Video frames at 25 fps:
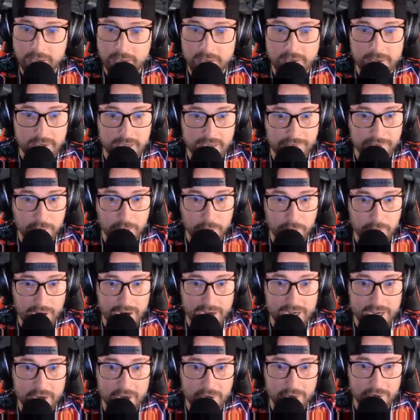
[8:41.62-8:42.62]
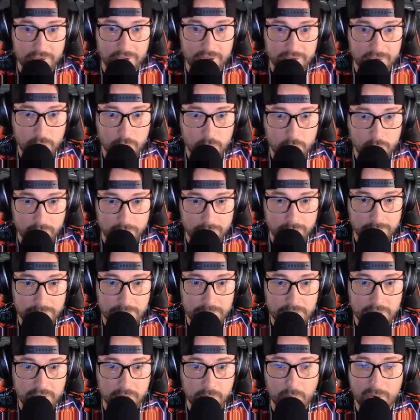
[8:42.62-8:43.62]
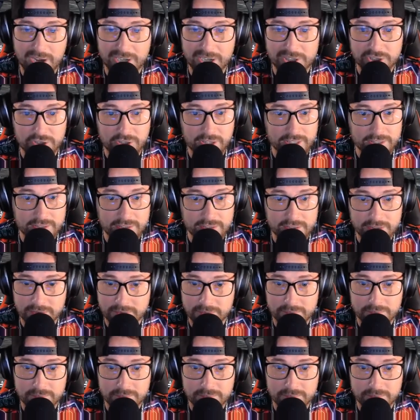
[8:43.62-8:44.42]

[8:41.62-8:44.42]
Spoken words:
If you're right here in this corner, you can watch this